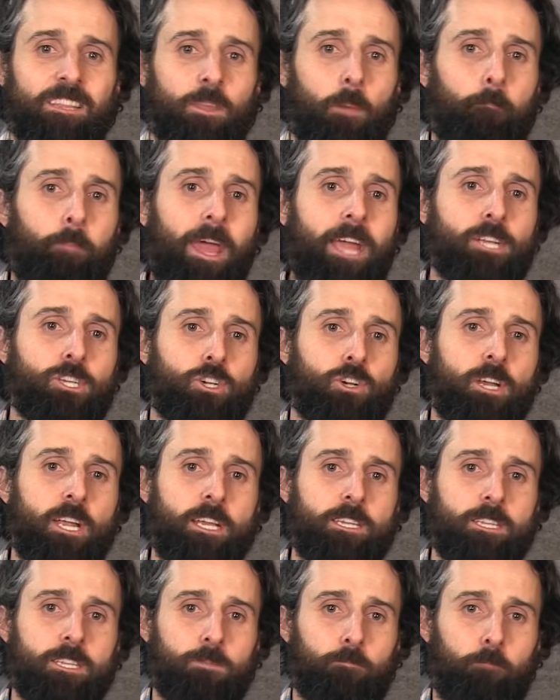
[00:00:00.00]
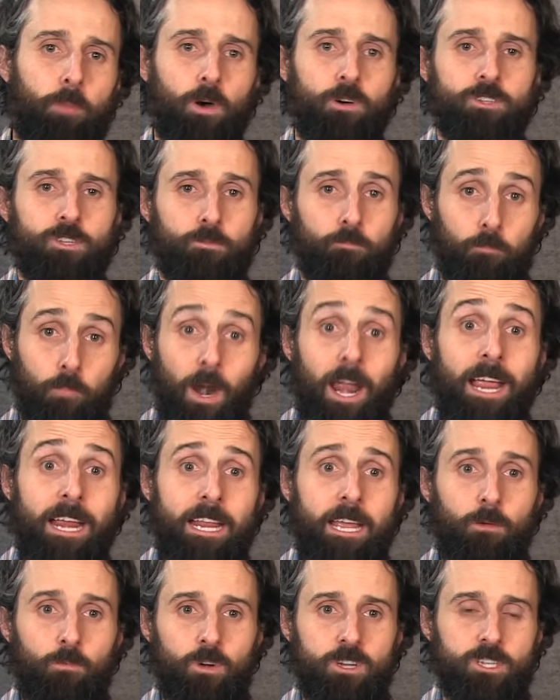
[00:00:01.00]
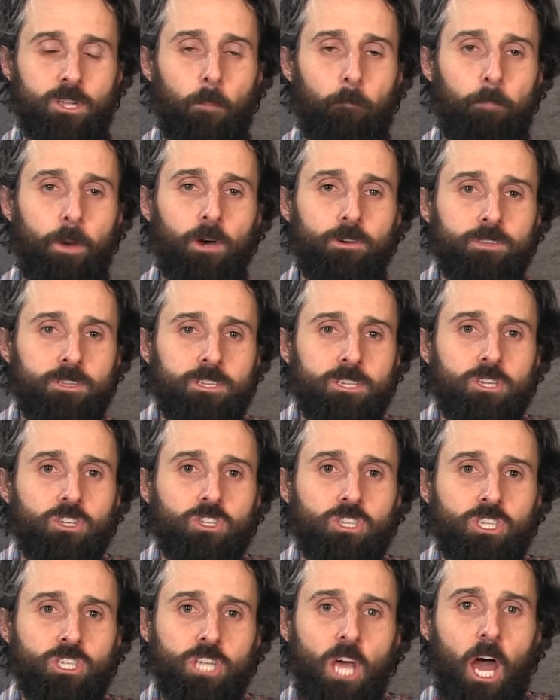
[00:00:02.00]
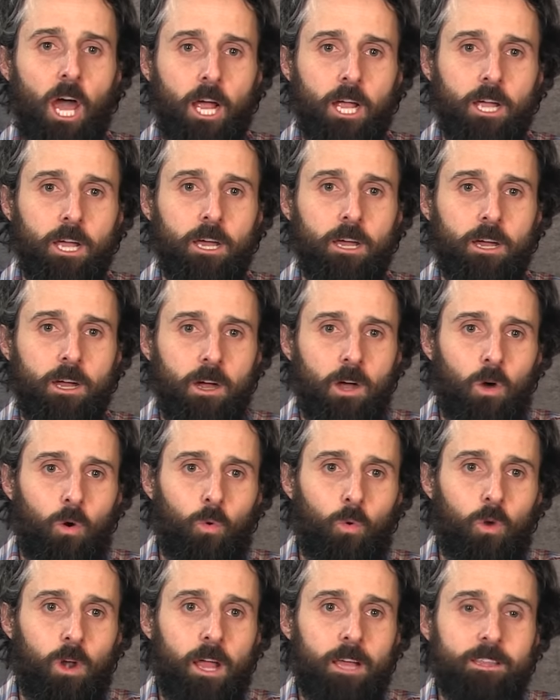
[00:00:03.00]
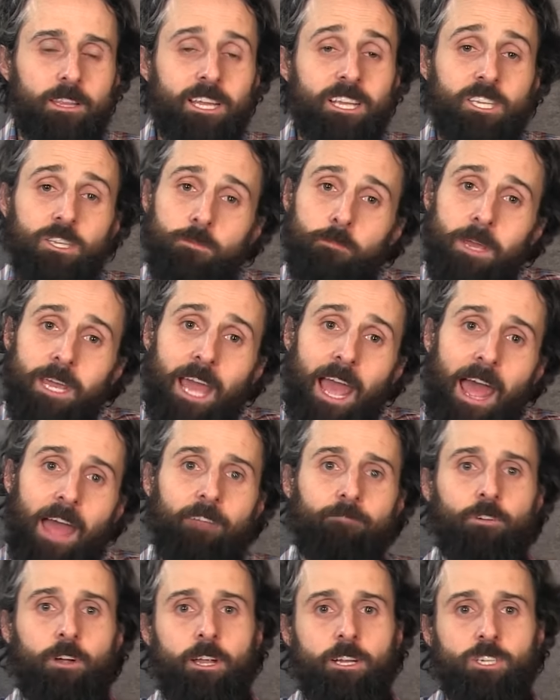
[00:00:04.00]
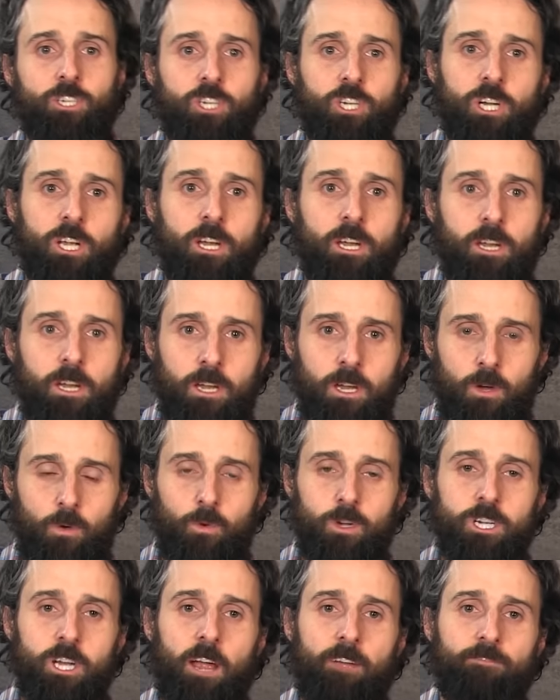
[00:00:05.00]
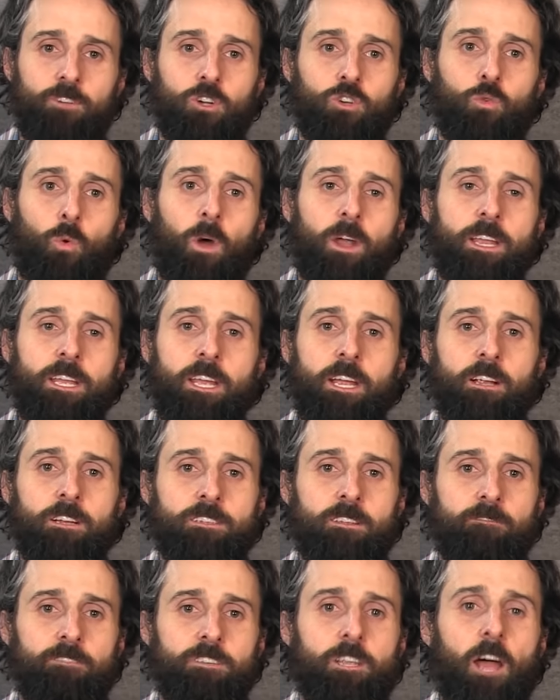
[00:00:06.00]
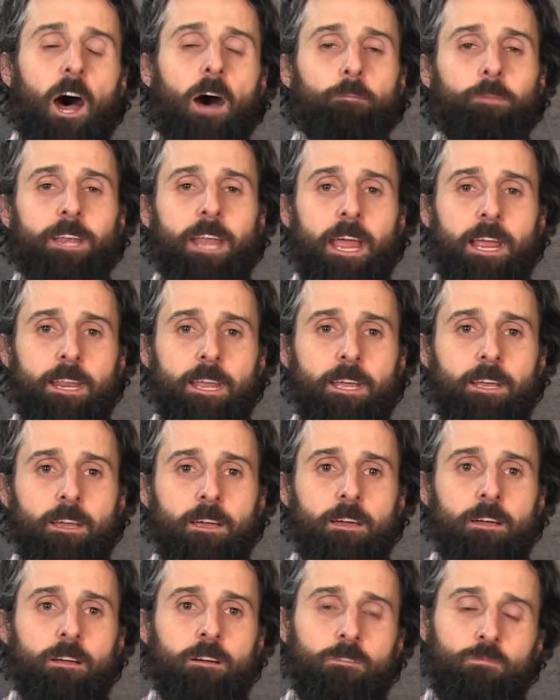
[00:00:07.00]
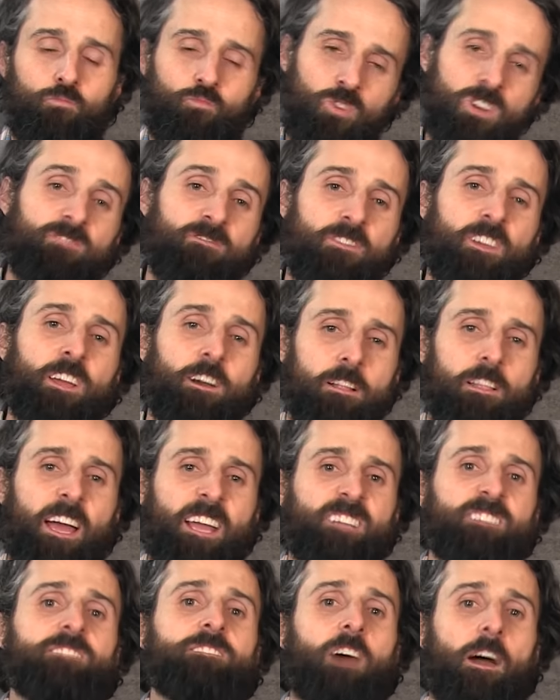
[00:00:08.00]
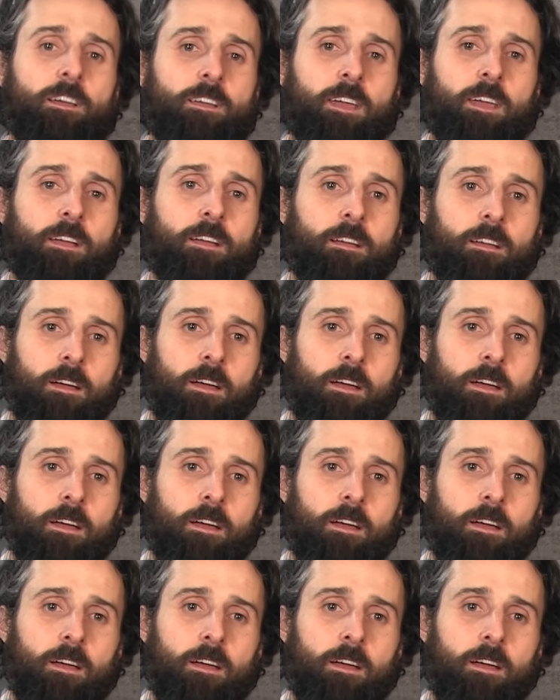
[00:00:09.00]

The Patriots, post-Brady, were supposed to suck, or at least be average, which after 20 years of dominating, would feel like sucking.